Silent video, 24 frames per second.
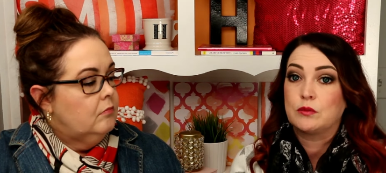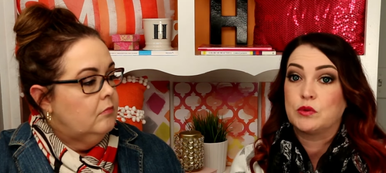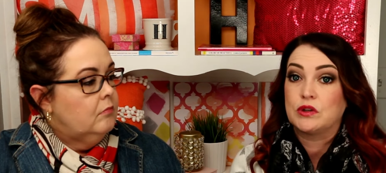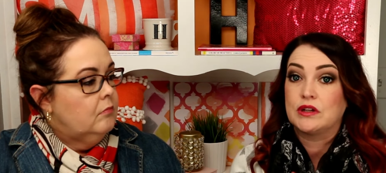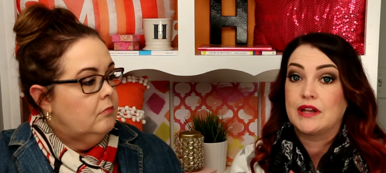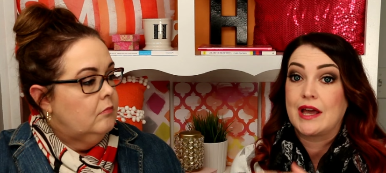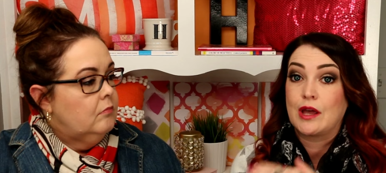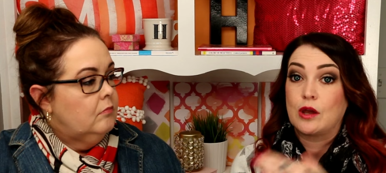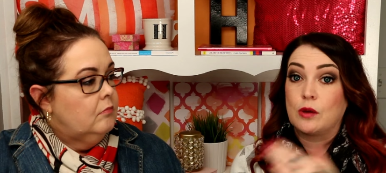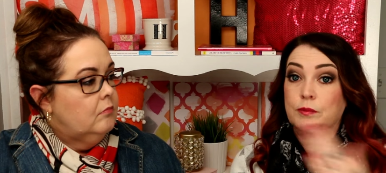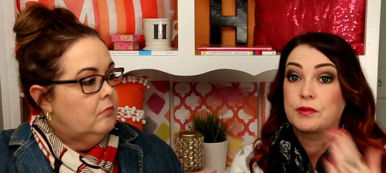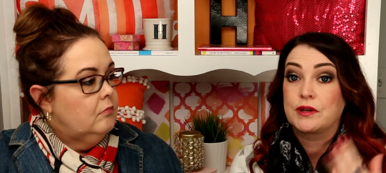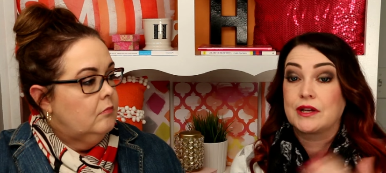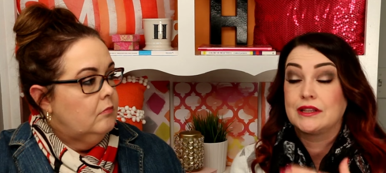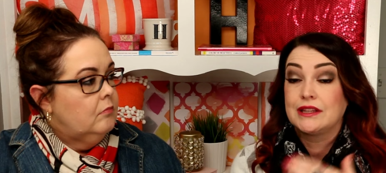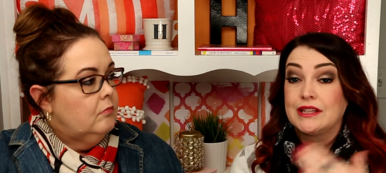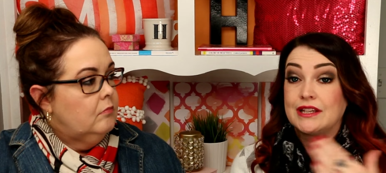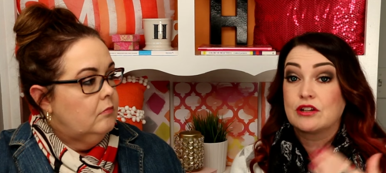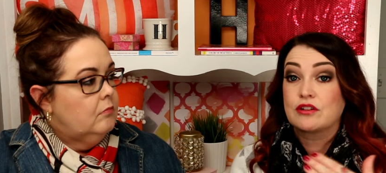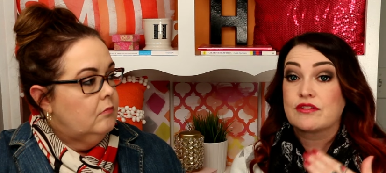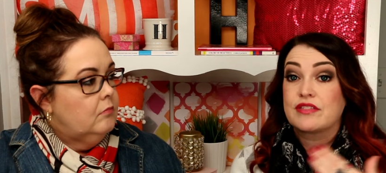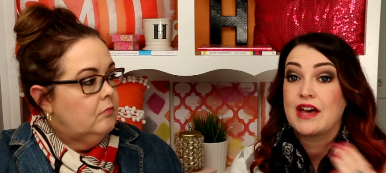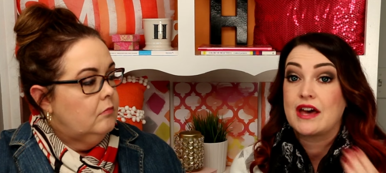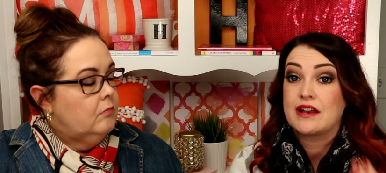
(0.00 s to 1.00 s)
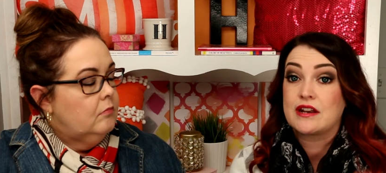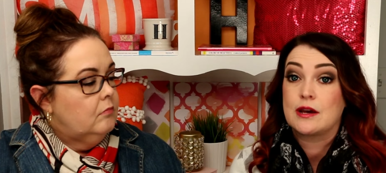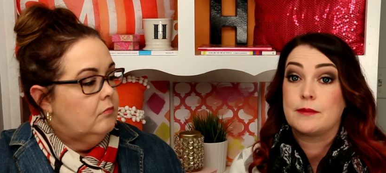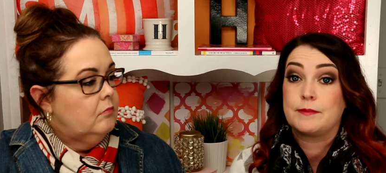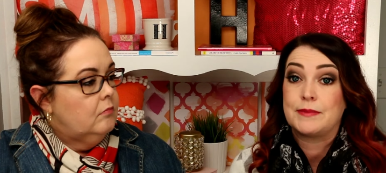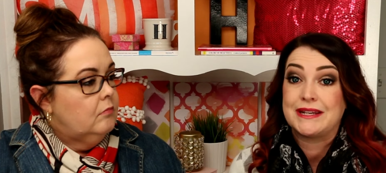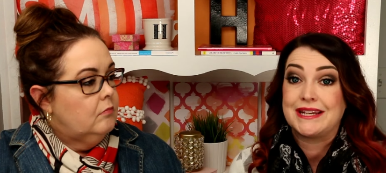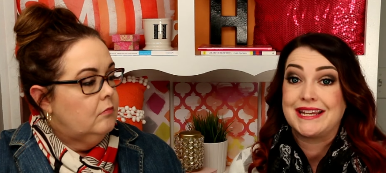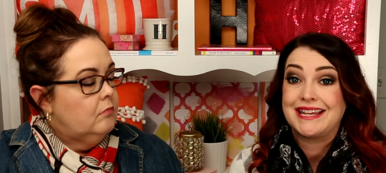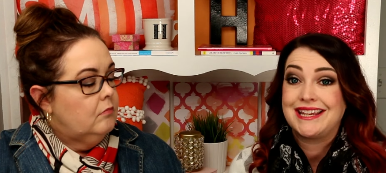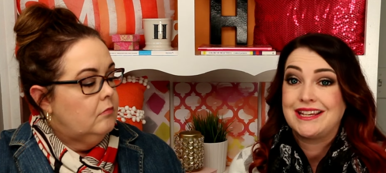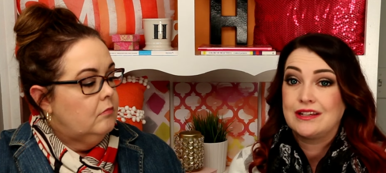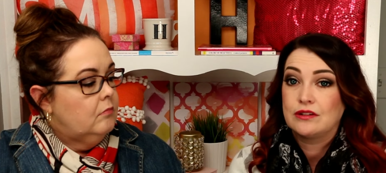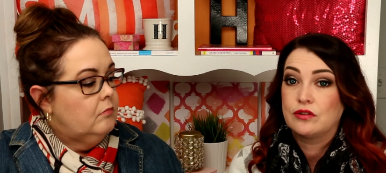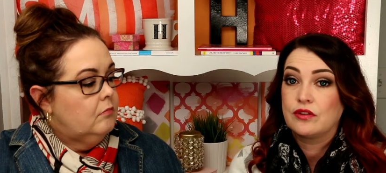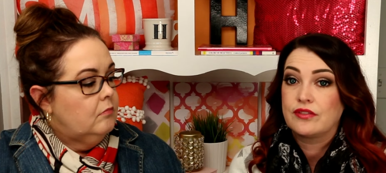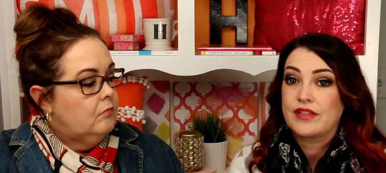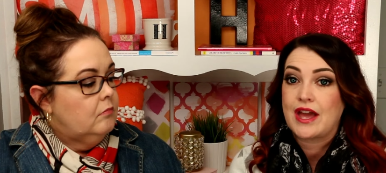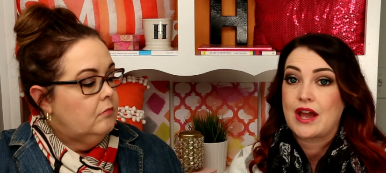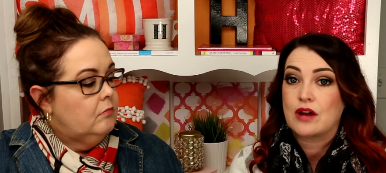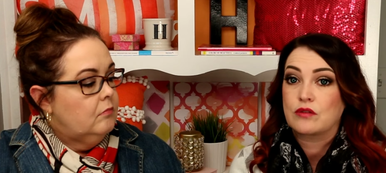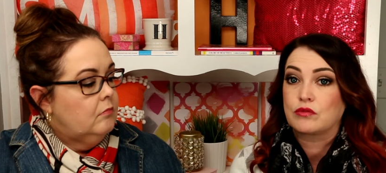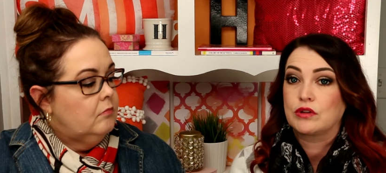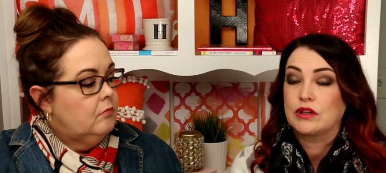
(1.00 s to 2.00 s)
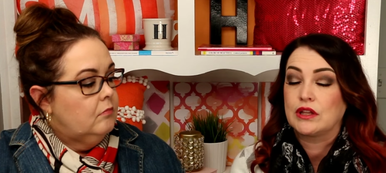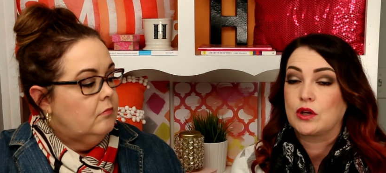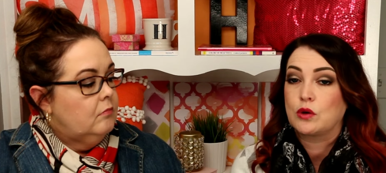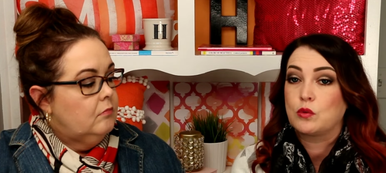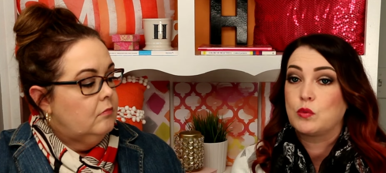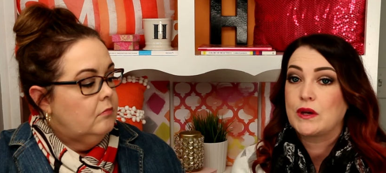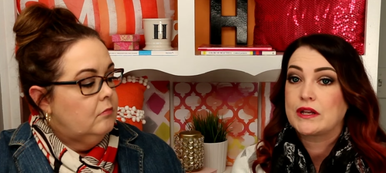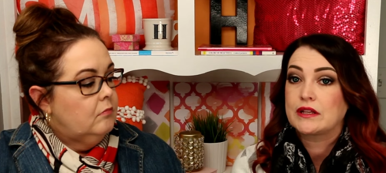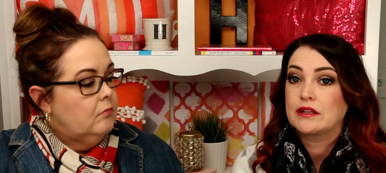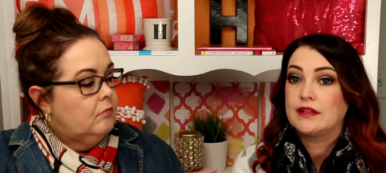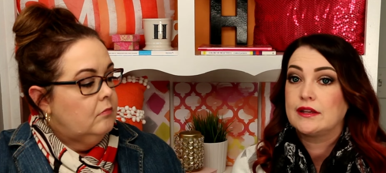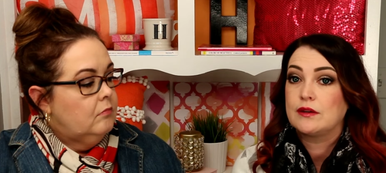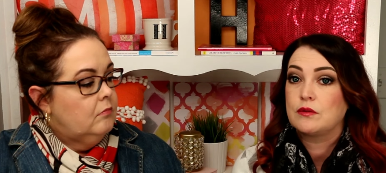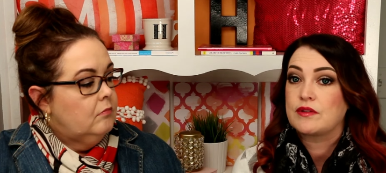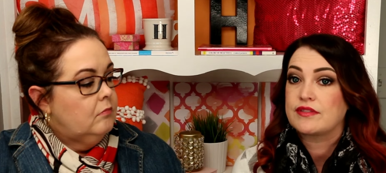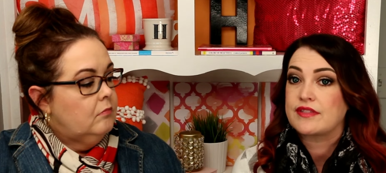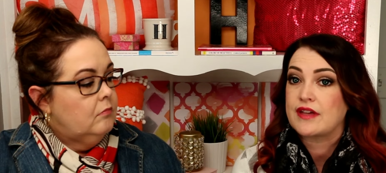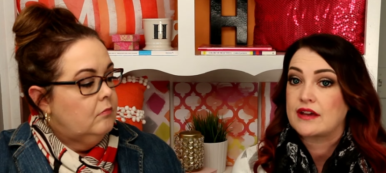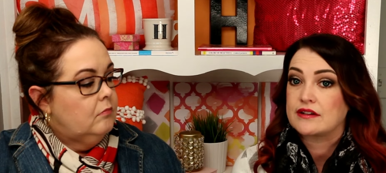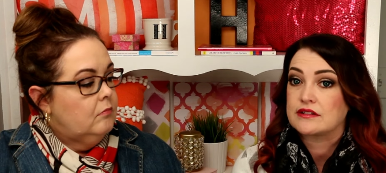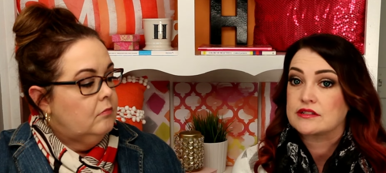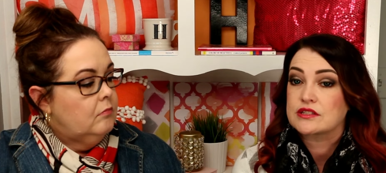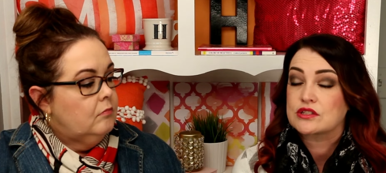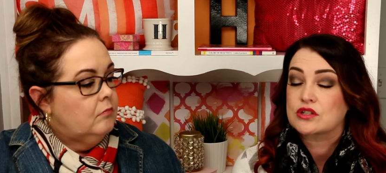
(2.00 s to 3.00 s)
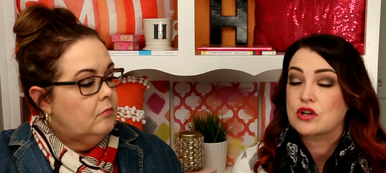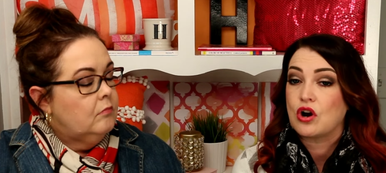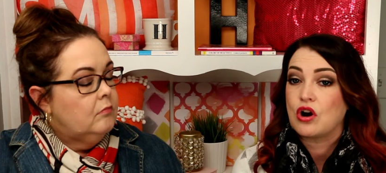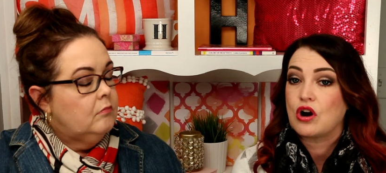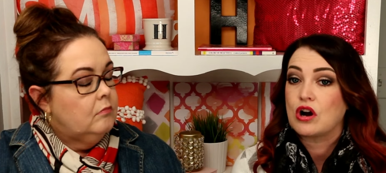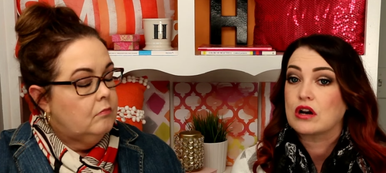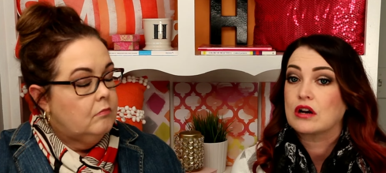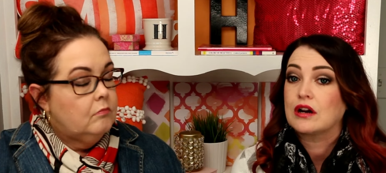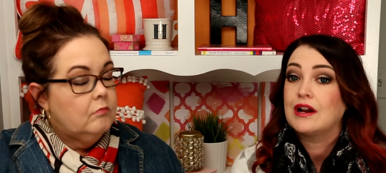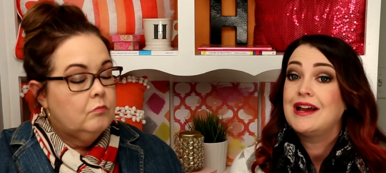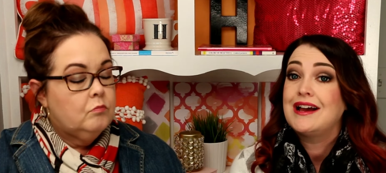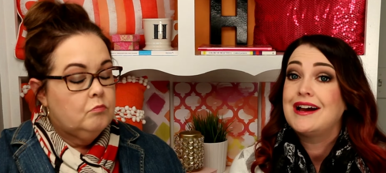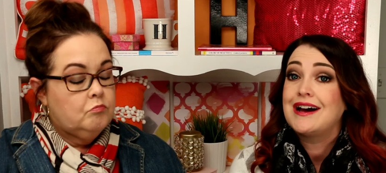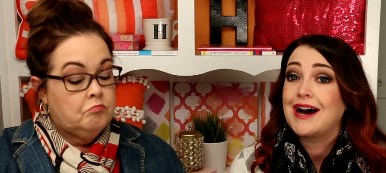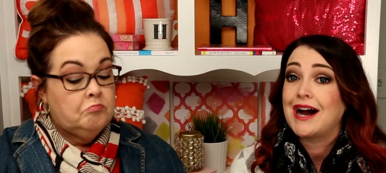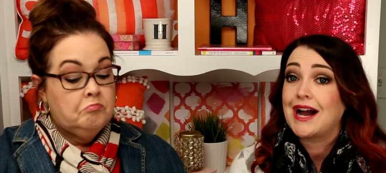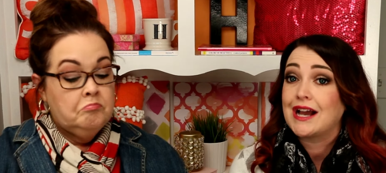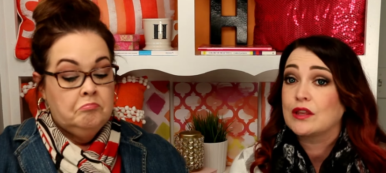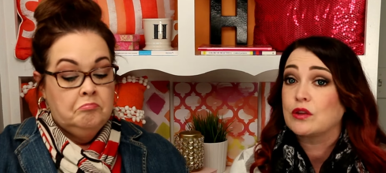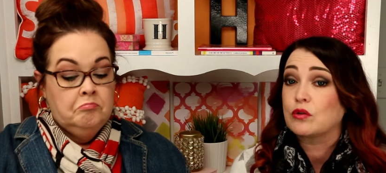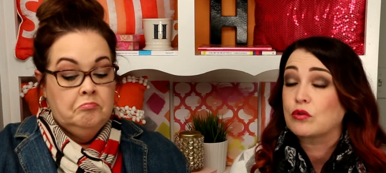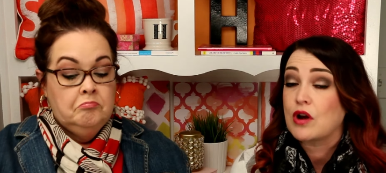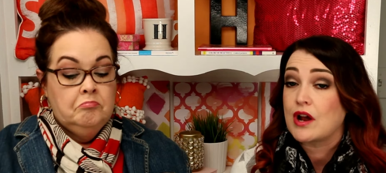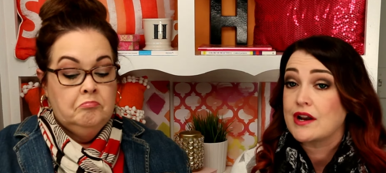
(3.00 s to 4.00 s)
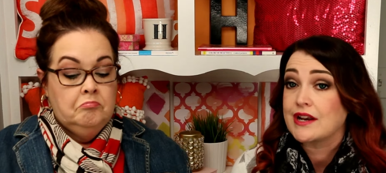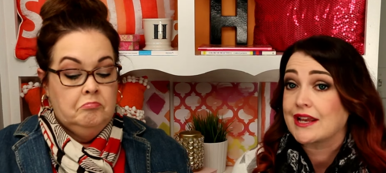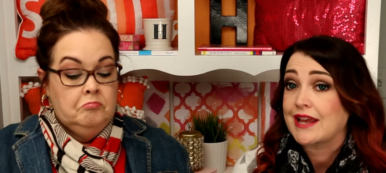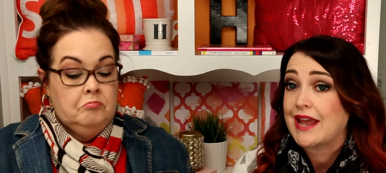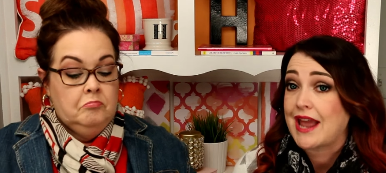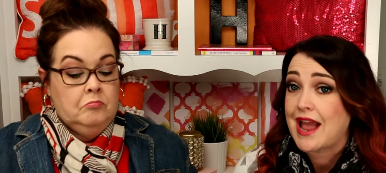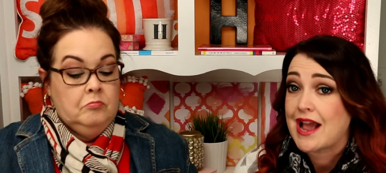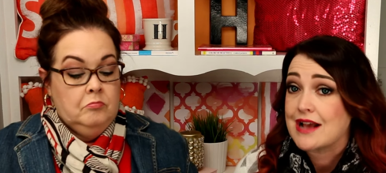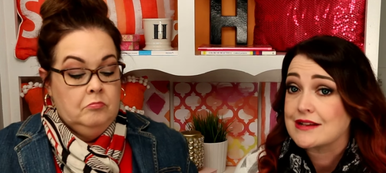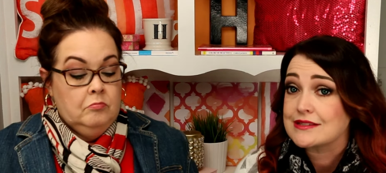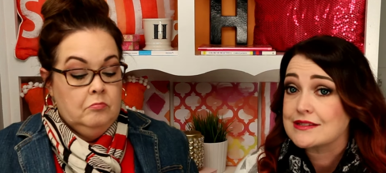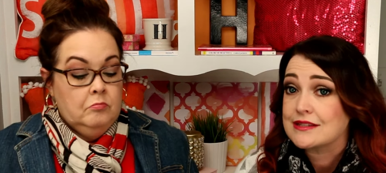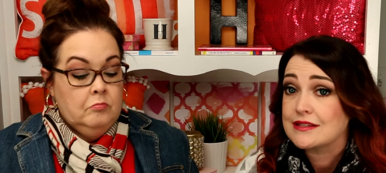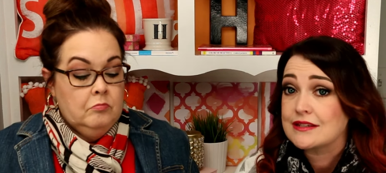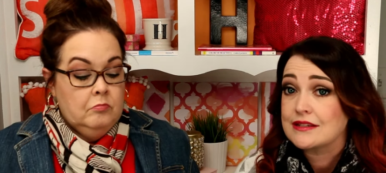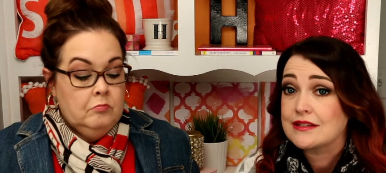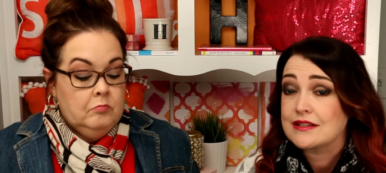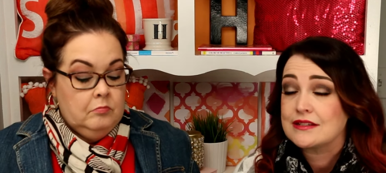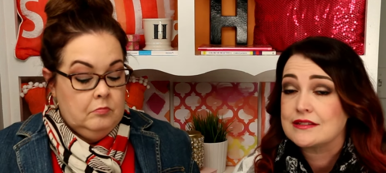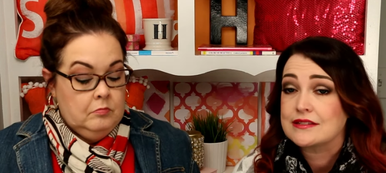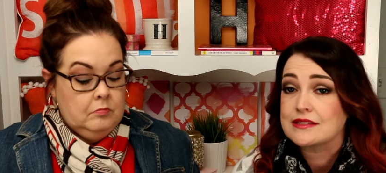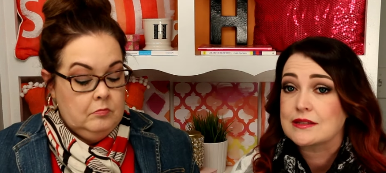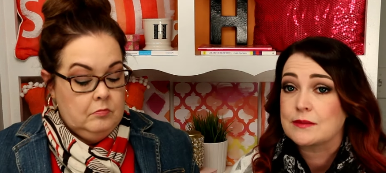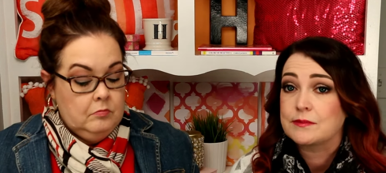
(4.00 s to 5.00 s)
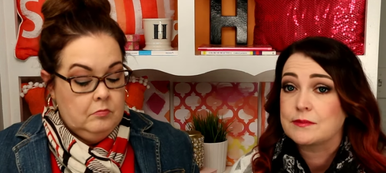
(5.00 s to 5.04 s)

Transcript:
Speaker 1: it will help clear that up and heal that really quickly without a scar. Hyaluronic acid is